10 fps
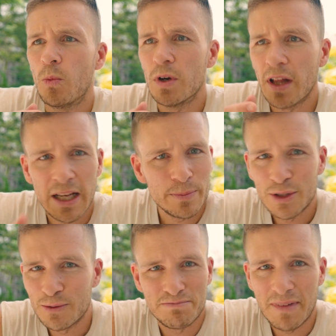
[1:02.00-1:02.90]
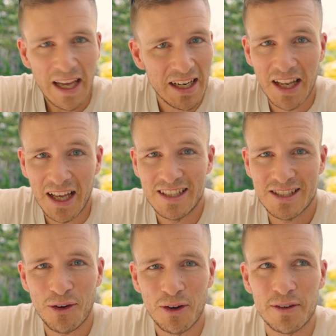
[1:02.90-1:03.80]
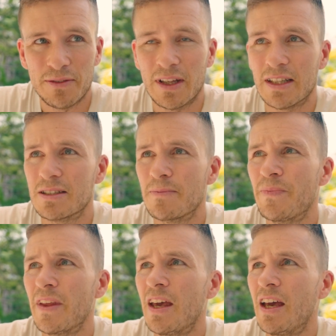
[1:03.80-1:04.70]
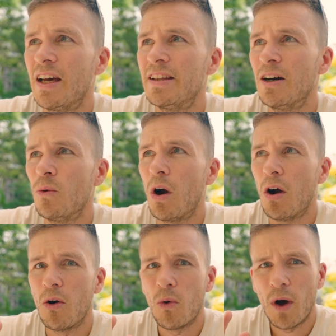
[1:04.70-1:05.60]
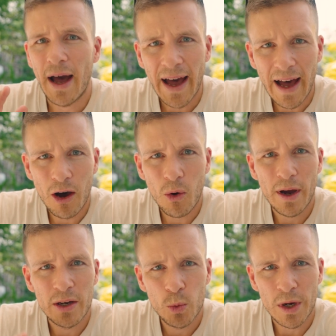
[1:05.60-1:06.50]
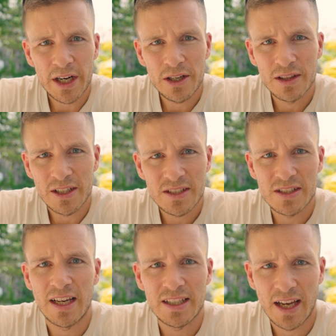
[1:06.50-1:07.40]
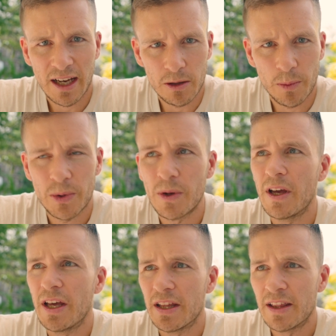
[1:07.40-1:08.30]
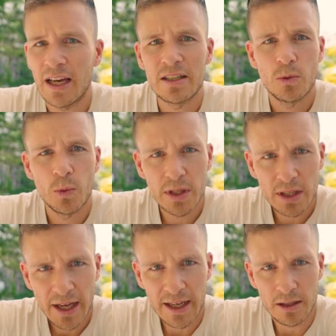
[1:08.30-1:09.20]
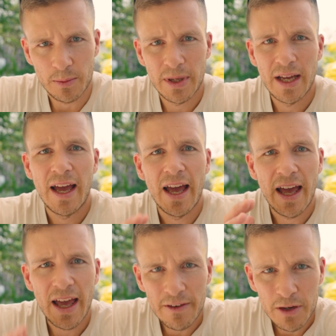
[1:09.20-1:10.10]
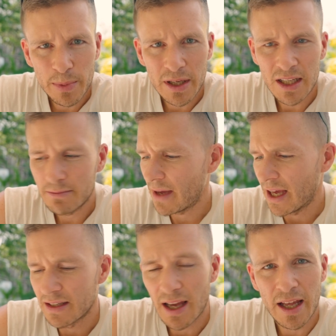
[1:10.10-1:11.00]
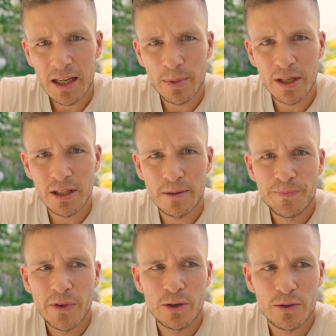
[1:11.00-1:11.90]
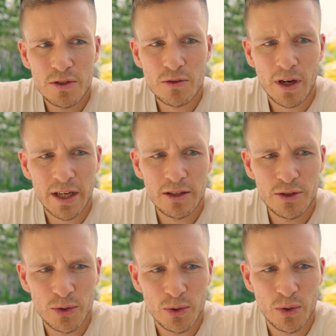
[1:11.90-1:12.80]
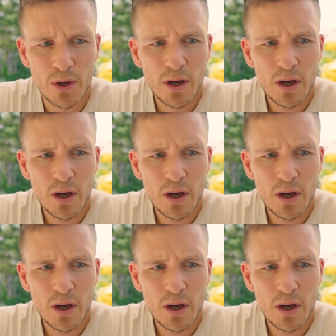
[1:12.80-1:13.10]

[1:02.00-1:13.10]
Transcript: will help you analyze all of that. Now, how and where does that help? That will help everybody and anybody who's trying to